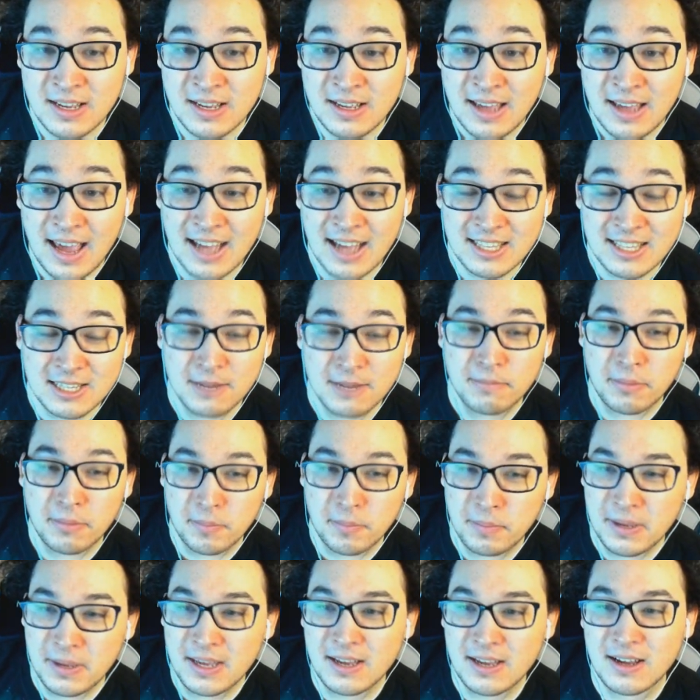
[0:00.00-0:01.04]
ends up
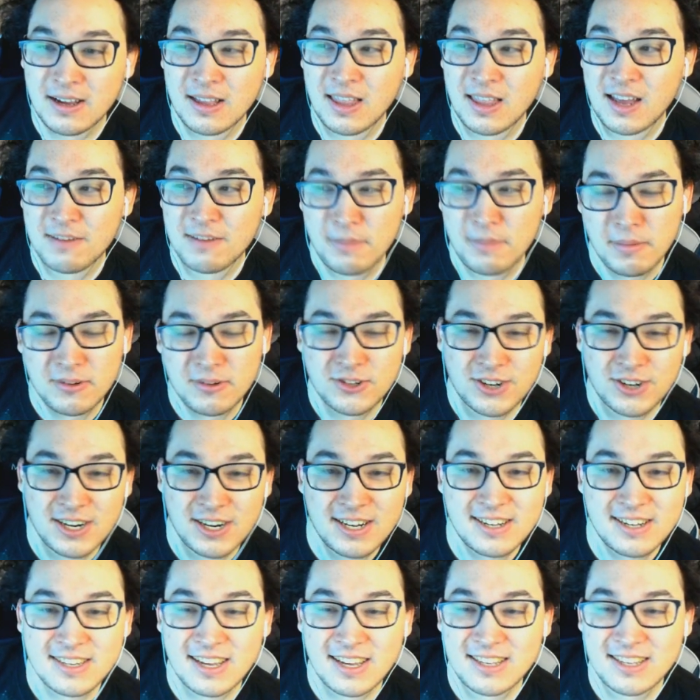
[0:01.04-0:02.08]
being a lot of people try to
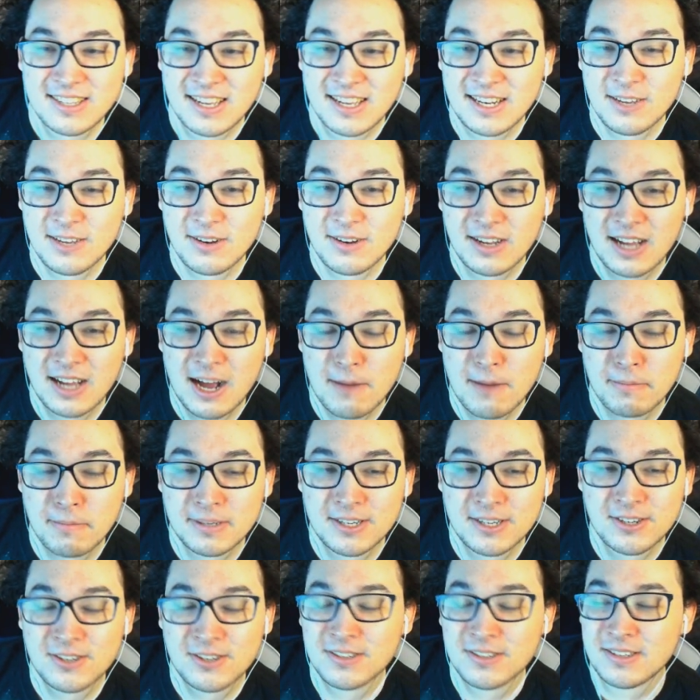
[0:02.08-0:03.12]
design 10 unit
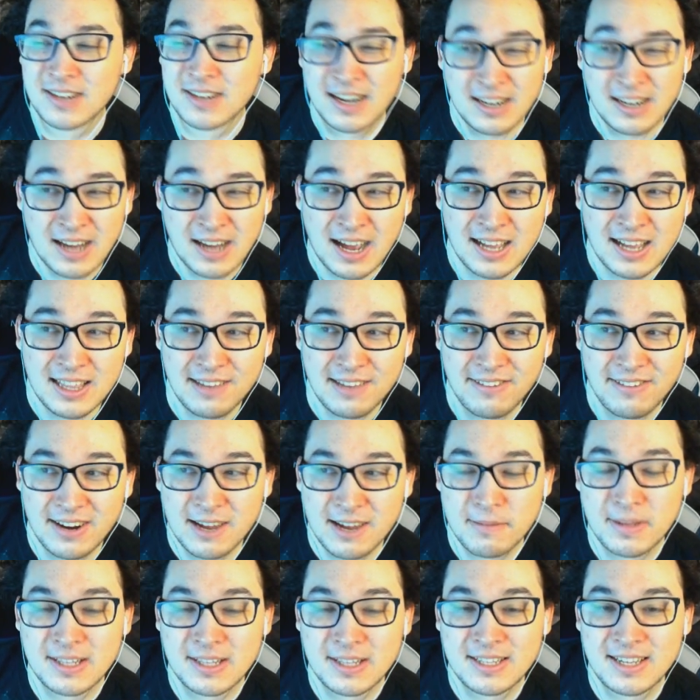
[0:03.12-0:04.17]
compositions and I'd highly
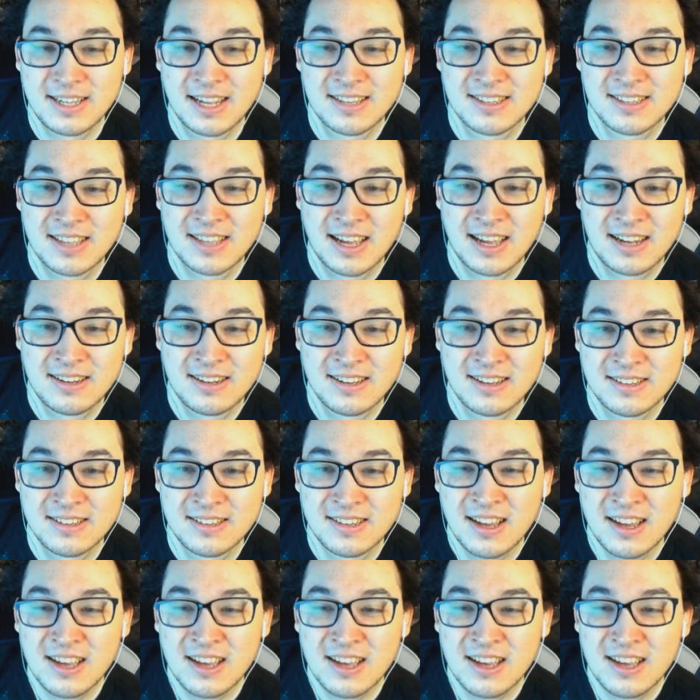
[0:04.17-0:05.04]
recommend against that because